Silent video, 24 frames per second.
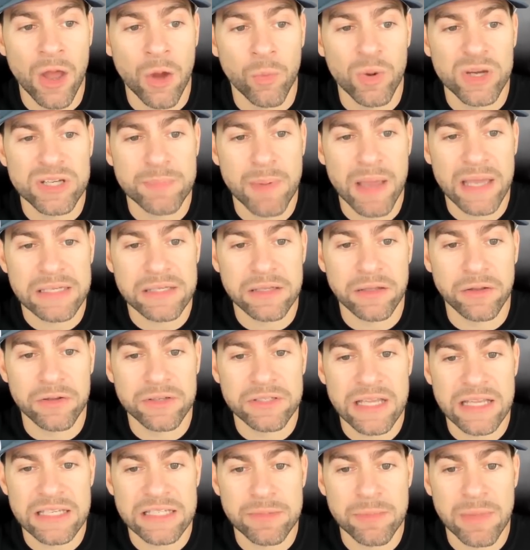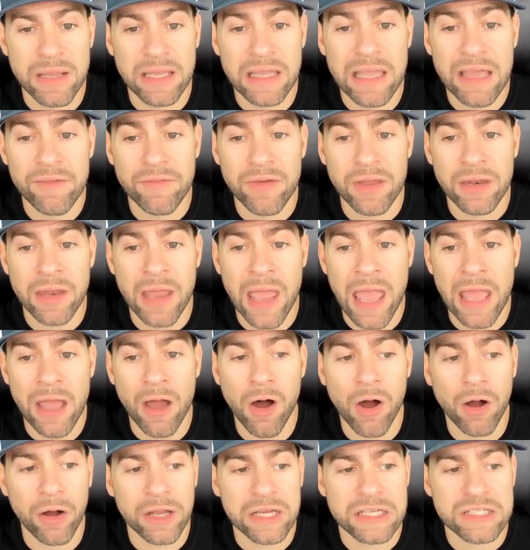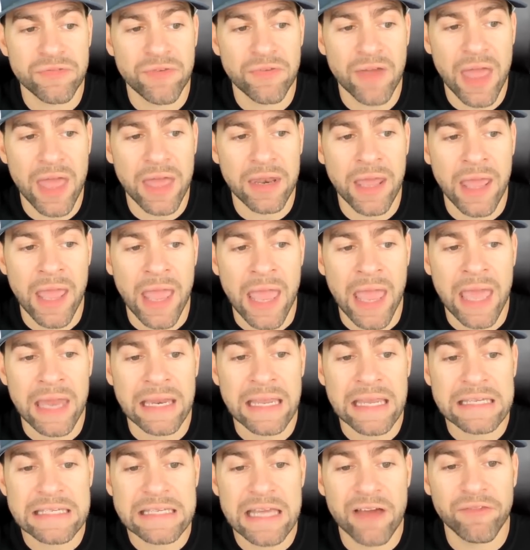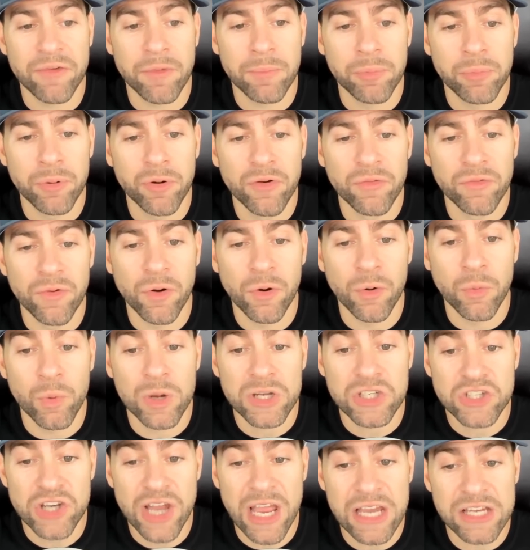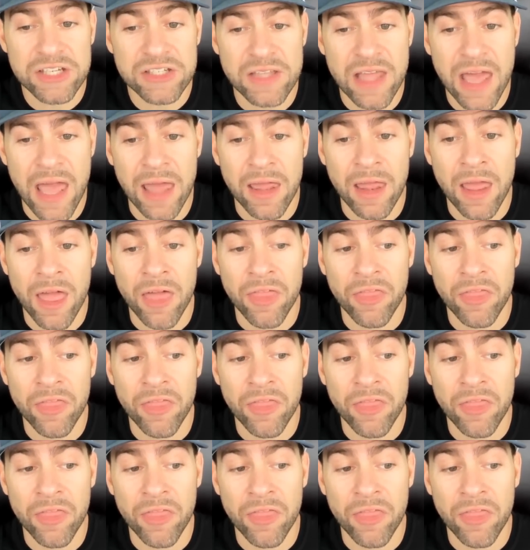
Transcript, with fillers: which makes a little sense to me given a hawkish Fed and ETF approval would change that.